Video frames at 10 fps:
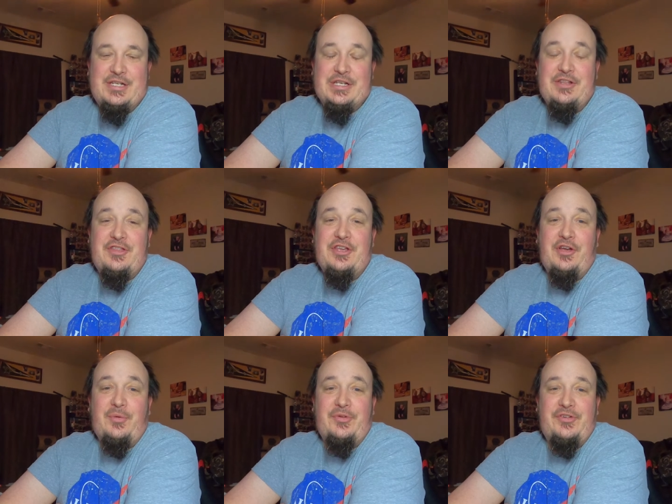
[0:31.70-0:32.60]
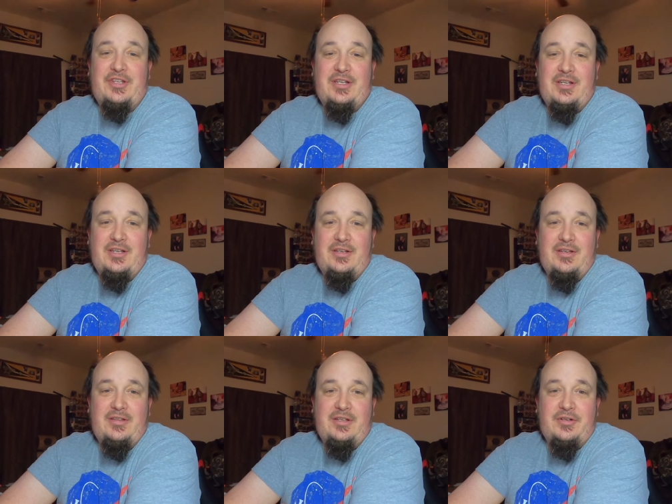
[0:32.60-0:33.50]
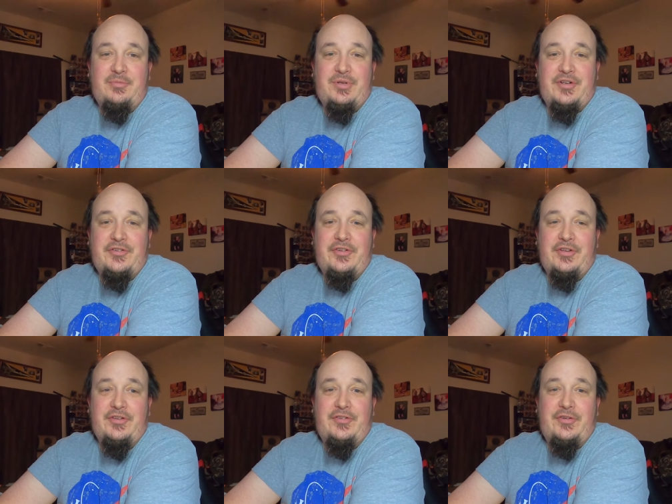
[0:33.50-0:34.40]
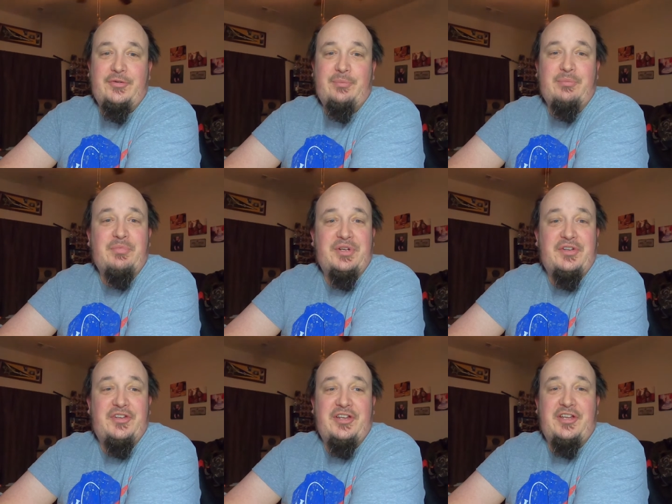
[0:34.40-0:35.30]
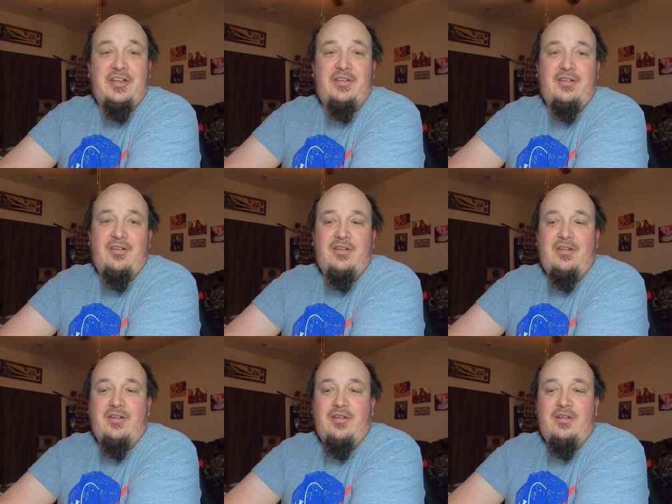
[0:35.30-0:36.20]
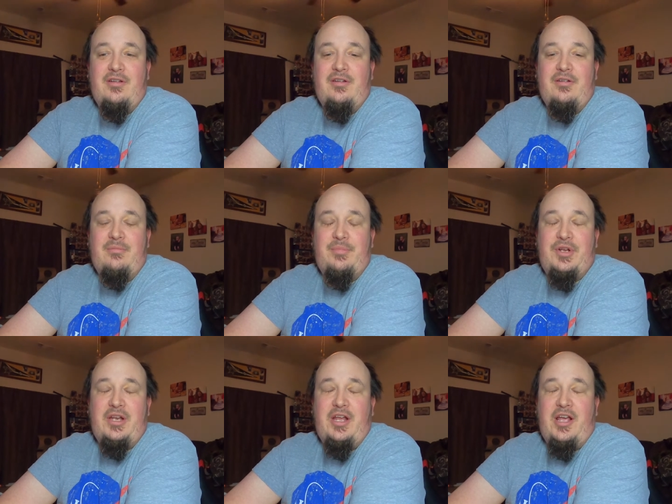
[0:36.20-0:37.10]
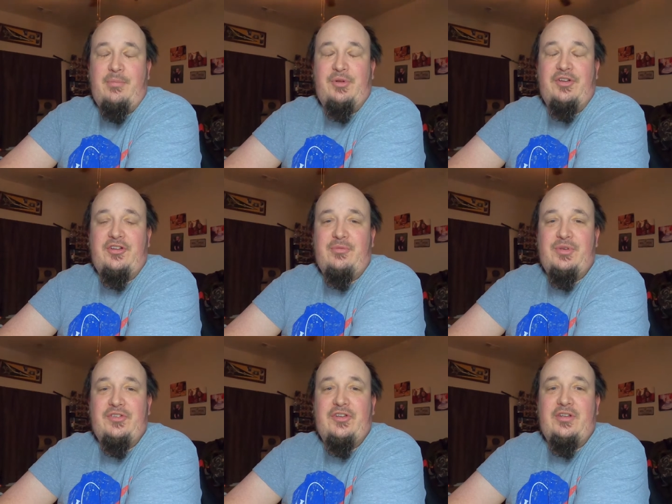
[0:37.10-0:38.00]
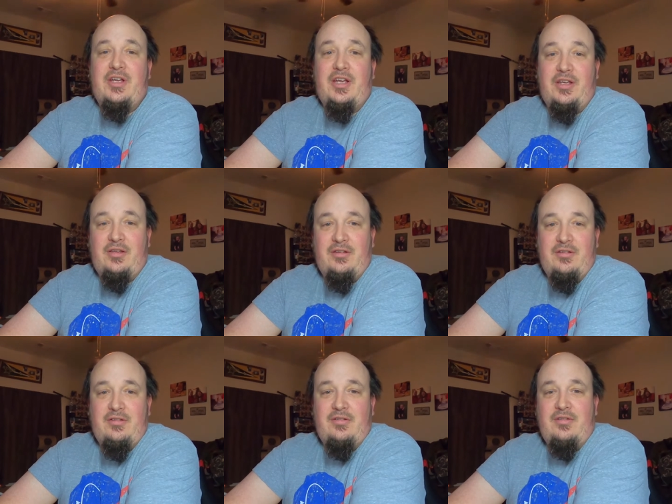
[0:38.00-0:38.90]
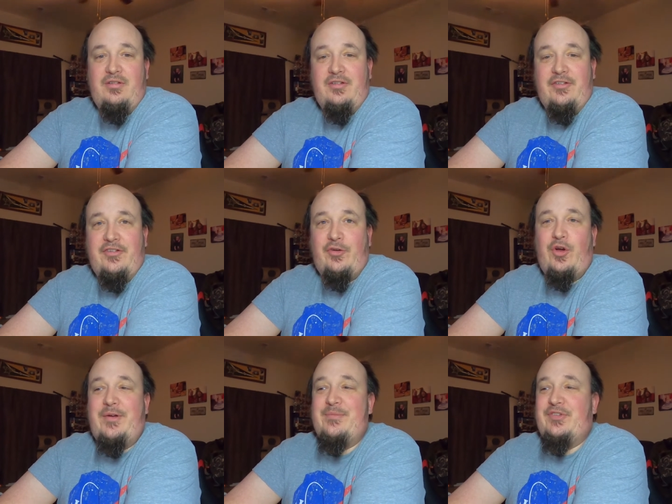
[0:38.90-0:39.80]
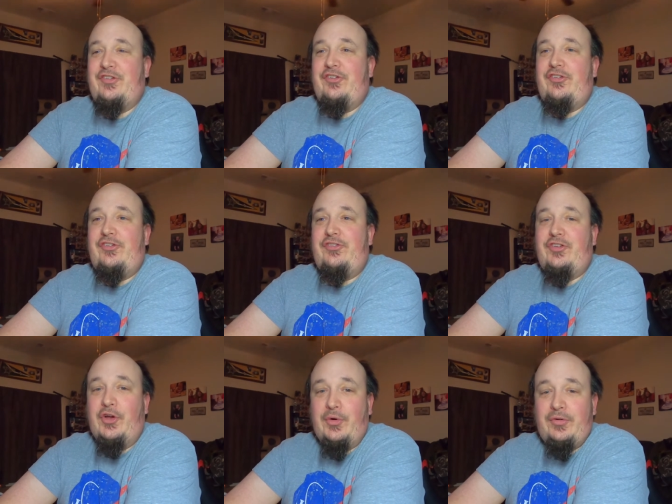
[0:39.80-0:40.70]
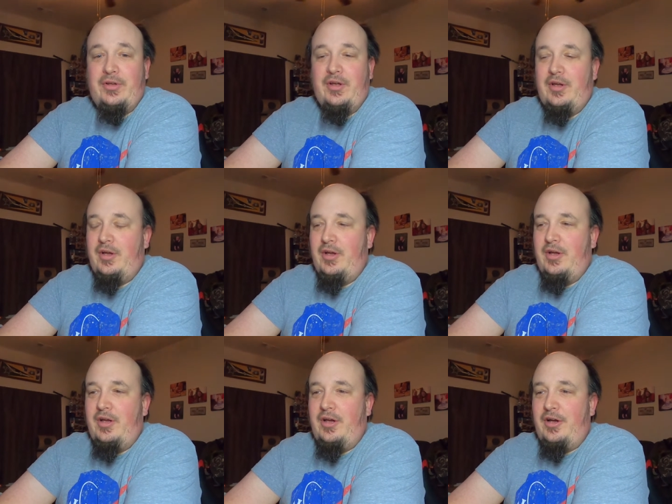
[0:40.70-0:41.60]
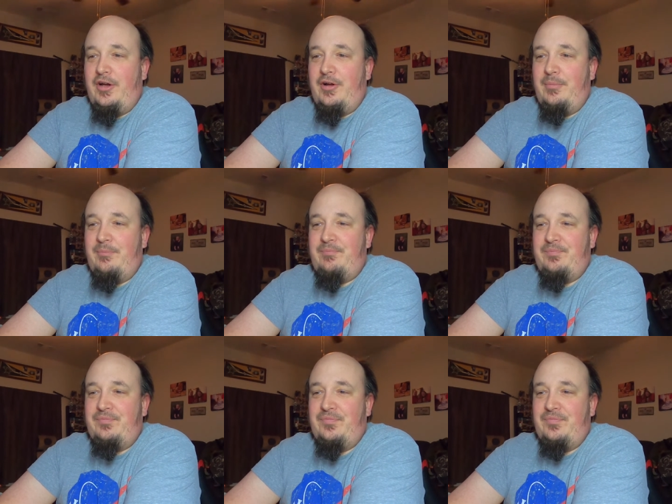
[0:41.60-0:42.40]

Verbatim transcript: Didn't think I was getting the unboxing until Monday. It happened to come in today, so I'm stoked. I